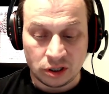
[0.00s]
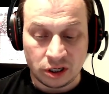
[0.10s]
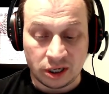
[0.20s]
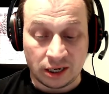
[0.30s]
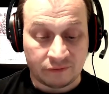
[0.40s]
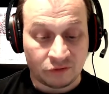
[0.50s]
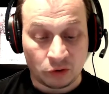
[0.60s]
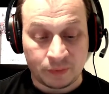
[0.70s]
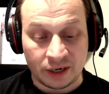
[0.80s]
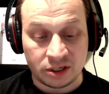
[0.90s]
He had fully
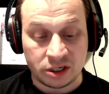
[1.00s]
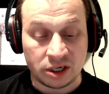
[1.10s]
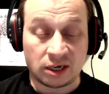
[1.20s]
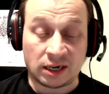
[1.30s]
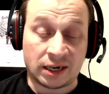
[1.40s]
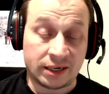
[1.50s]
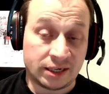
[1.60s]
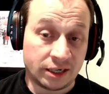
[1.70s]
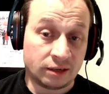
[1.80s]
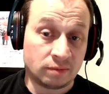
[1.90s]
painted, I
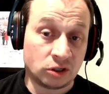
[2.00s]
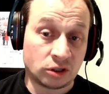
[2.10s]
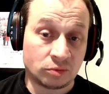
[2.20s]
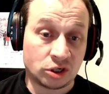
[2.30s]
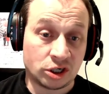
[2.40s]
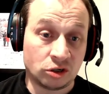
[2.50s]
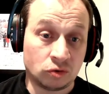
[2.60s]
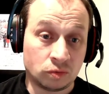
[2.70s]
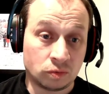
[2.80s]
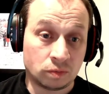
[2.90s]
didn't, because I'm
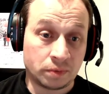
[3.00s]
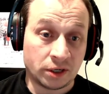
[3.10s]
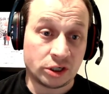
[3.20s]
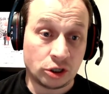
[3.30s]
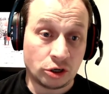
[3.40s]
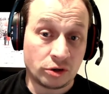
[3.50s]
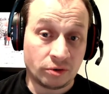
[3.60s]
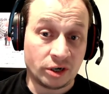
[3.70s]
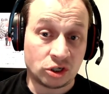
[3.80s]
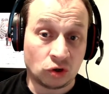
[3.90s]
still painting new
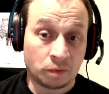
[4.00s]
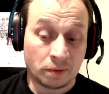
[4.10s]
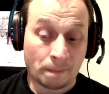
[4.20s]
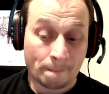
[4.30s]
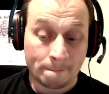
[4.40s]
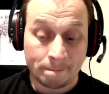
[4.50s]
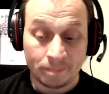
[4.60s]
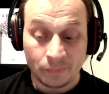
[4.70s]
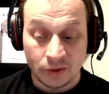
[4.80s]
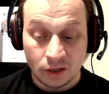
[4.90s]
units up.
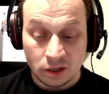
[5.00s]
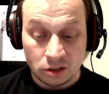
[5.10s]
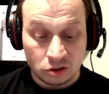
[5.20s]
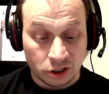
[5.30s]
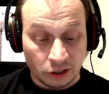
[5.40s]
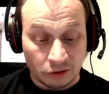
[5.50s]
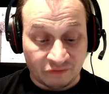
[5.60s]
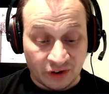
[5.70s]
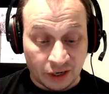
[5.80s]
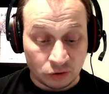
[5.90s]
So the
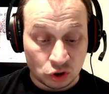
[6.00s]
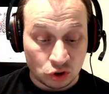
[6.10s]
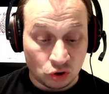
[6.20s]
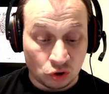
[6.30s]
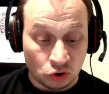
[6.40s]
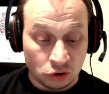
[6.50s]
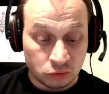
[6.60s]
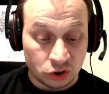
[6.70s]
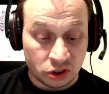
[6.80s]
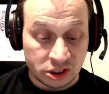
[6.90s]
final score
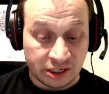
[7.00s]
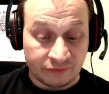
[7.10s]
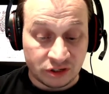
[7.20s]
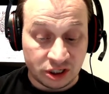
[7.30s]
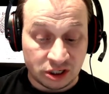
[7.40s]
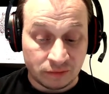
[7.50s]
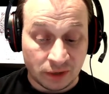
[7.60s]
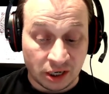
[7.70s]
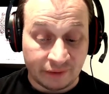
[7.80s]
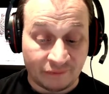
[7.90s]
was 70 to
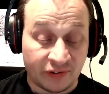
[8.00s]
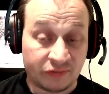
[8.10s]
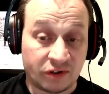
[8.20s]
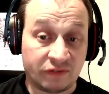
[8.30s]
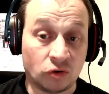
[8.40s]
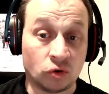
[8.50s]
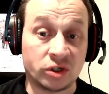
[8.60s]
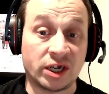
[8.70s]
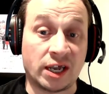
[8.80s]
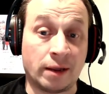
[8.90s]
me and 54 to
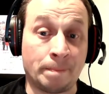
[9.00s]
him.